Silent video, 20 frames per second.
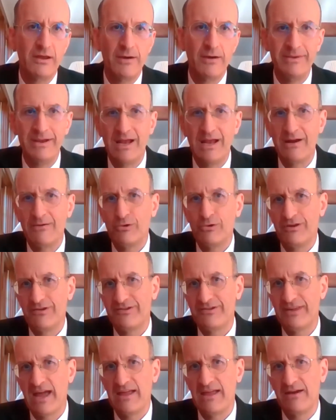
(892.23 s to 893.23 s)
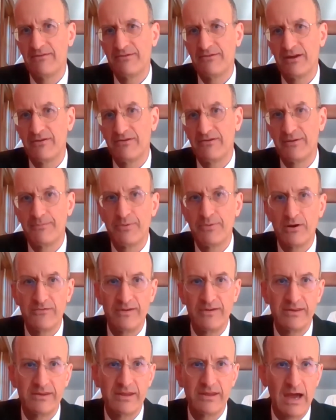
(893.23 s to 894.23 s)
I wouldn't say there was a
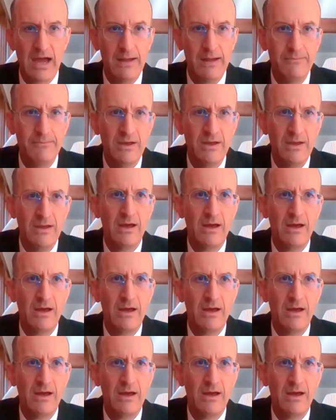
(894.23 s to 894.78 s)
perfect time,